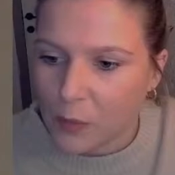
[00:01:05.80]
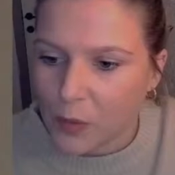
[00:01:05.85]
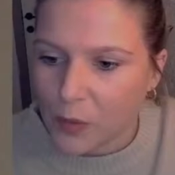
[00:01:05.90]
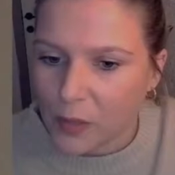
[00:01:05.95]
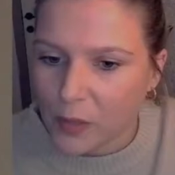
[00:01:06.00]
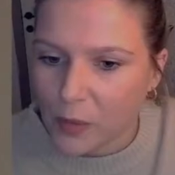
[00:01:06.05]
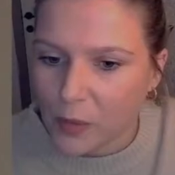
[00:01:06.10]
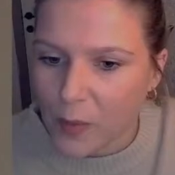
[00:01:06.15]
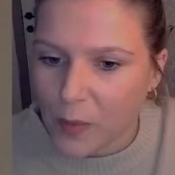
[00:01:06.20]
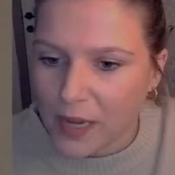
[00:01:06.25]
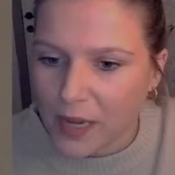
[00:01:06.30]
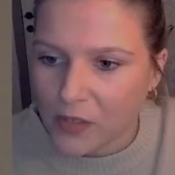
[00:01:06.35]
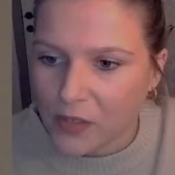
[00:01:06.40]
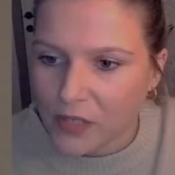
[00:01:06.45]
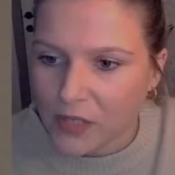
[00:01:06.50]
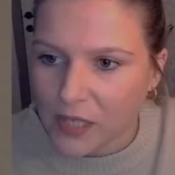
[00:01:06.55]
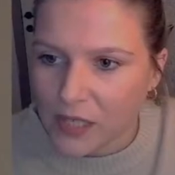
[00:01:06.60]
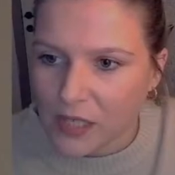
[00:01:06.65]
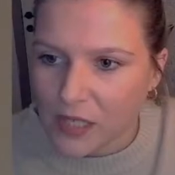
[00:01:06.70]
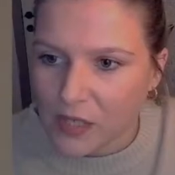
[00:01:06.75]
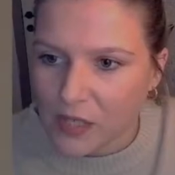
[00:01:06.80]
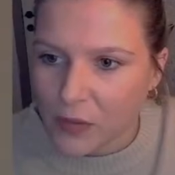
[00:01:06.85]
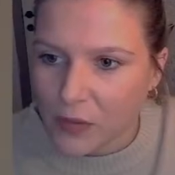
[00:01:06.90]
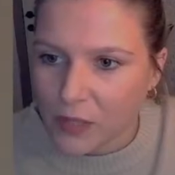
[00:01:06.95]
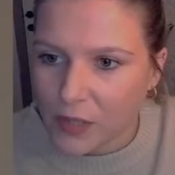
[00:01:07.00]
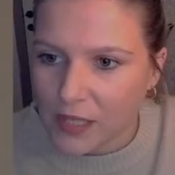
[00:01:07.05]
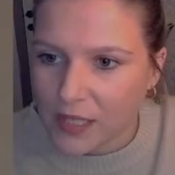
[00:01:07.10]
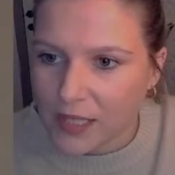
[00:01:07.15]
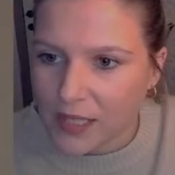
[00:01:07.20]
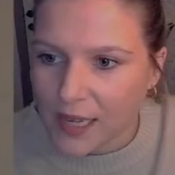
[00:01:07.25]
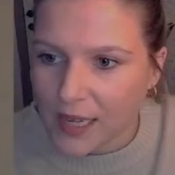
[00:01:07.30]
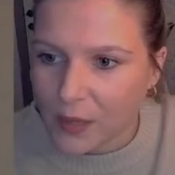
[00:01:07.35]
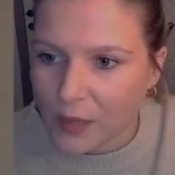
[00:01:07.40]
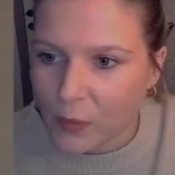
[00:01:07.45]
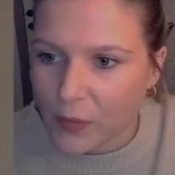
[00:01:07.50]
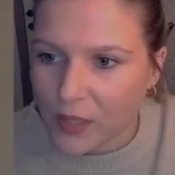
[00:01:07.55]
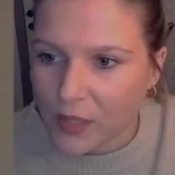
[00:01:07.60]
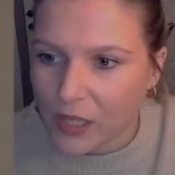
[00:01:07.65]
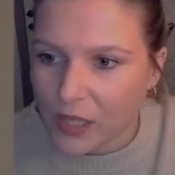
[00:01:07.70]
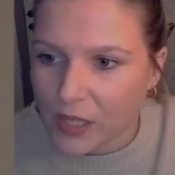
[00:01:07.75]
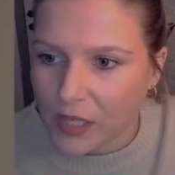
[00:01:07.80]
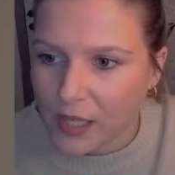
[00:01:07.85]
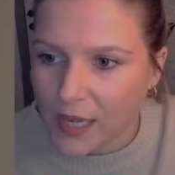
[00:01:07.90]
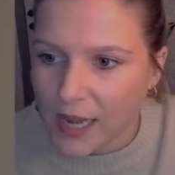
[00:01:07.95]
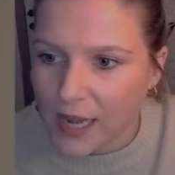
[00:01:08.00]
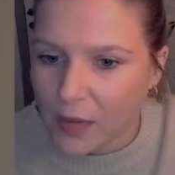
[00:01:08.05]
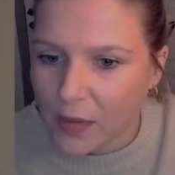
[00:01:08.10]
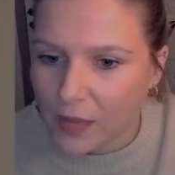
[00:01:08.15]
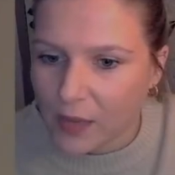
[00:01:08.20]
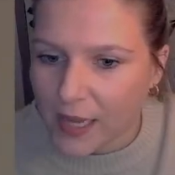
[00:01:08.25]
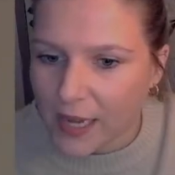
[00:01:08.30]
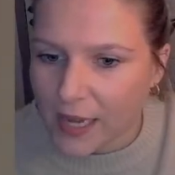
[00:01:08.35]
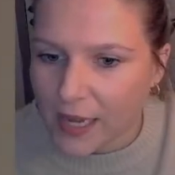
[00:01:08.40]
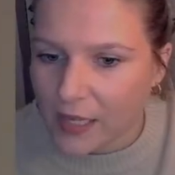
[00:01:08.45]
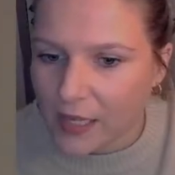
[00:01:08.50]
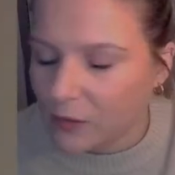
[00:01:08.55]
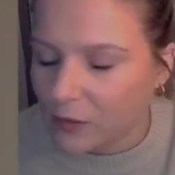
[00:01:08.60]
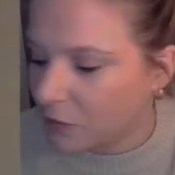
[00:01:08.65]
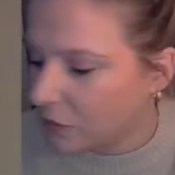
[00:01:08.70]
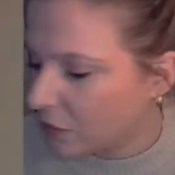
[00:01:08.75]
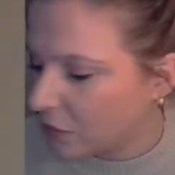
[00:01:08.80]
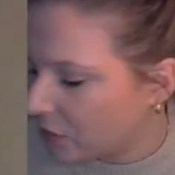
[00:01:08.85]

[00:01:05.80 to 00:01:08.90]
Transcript: a reminder in the Discord that we are now live?